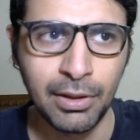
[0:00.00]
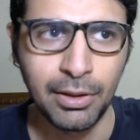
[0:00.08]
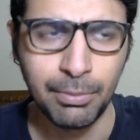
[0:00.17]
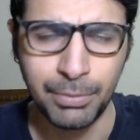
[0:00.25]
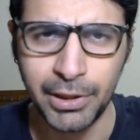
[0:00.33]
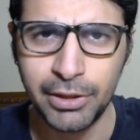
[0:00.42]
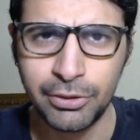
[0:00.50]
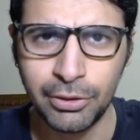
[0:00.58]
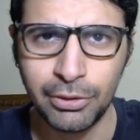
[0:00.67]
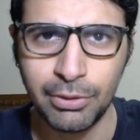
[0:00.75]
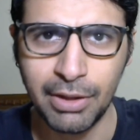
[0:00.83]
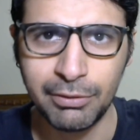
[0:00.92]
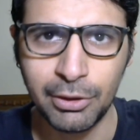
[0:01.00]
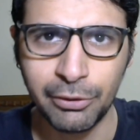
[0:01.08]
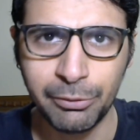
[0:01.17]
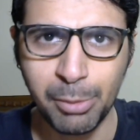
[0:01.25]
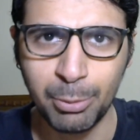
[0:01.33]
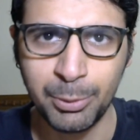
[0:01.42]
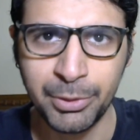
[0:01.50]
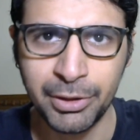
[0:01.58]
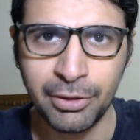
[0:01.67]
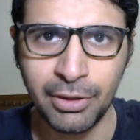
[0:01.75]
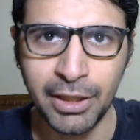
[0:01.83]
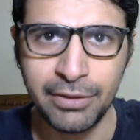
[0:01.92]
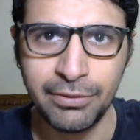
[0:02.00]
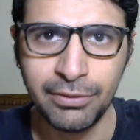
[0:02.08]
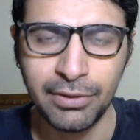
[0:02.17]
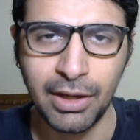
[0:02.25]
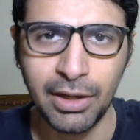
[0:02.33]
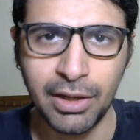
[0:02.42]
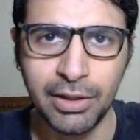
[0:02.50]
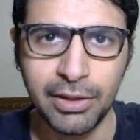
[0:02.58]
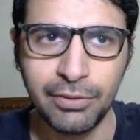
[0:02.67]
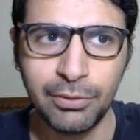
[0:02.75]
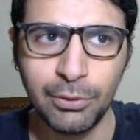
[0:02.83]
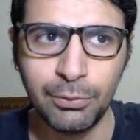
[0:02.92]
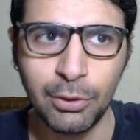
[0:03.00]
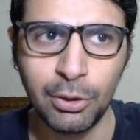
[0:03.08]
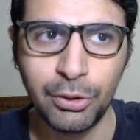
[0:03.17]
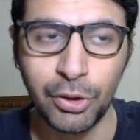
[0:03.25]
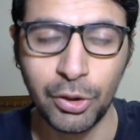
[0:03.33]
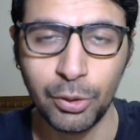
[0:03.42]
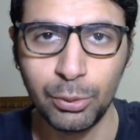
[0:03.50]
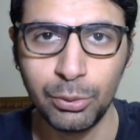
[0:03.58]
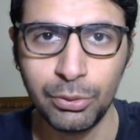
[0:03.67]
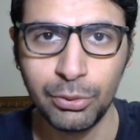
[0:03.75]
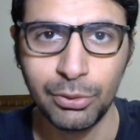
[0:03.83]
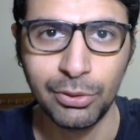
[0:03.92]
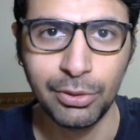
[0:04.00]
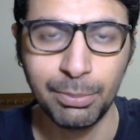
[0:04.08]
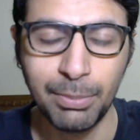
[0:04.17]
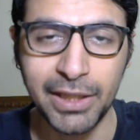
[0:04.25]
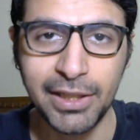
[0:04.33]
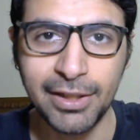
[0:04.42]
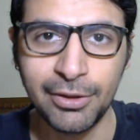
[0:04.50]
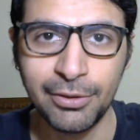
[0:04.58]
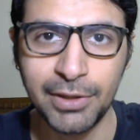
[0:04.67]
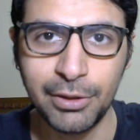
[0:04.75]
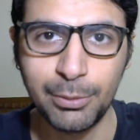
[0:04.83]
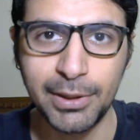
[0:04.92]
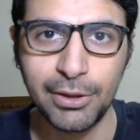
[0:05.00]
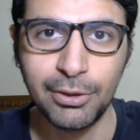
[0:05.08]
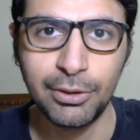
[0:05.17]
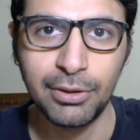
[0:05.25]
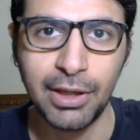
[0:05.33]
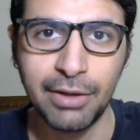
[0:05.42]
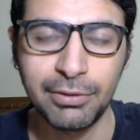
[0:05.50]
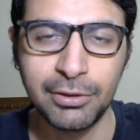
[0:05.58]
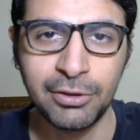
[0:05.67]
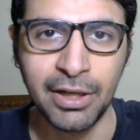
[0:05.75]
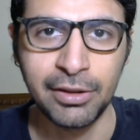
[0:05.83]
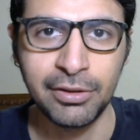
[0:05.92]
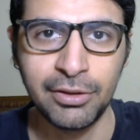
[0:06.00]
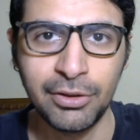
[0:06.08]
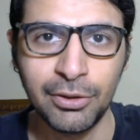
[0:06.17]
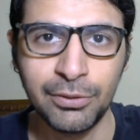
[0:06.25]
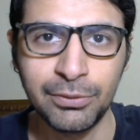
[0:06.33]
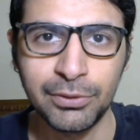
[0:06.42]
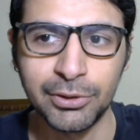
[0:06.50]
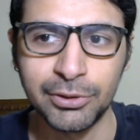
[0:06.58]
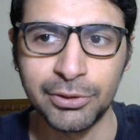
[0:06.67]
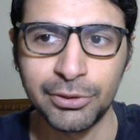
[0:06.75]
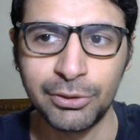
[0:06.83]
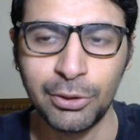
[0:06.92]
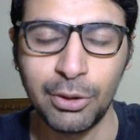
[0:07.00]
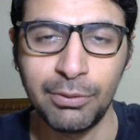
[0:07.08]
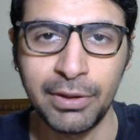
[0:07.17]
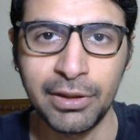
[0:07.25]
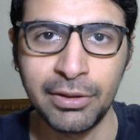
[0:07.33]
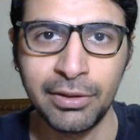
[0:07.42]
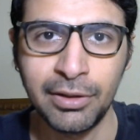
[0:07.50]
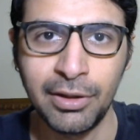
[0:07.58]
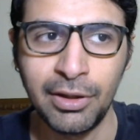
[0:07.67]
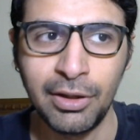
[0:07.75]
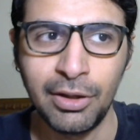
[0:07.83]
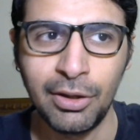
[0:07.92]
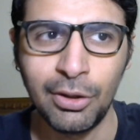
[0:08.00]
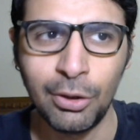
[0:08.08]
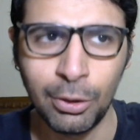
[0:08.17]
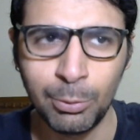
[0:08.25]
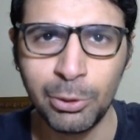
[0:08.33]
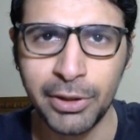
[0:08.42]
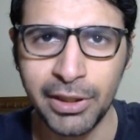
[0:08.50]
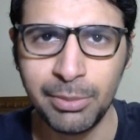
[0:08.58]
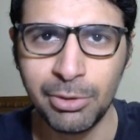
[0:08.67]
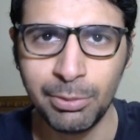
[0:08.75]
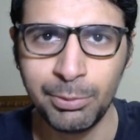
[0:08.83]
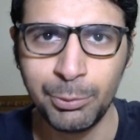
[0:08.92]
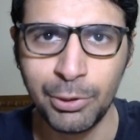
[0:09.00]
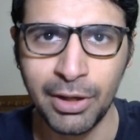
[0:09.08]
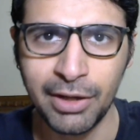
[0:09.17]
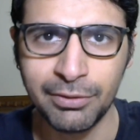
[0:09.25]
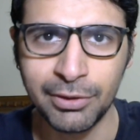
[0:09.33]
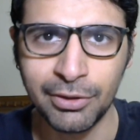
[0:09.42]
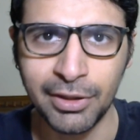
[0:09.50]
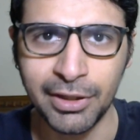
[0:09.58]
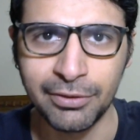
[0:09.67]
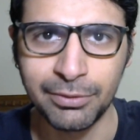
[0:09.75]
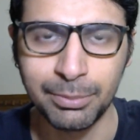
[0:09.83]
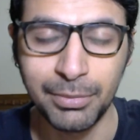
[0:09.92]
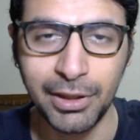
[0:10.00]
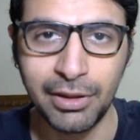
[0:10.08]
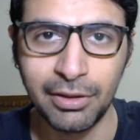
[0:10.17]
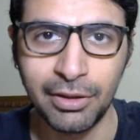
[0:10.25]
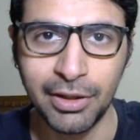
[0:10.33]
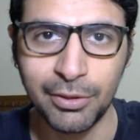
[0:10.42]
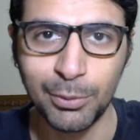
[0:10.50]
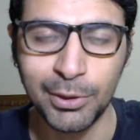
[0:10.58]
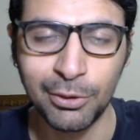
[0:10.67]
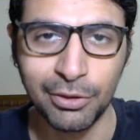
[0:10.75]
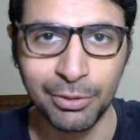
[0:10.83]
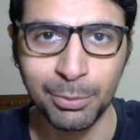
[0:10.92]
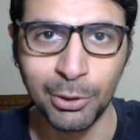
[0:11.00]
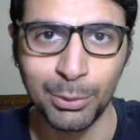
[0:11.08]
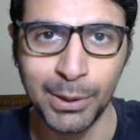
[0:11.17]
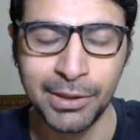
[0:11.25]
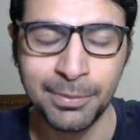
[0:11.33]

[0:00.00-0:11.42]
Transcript: Pretty sure you have a lot of problems in your life, and if you follow through, by the end of this video you'll have a strategy of solving almost any problem you have in your life, be it a large one or a small one.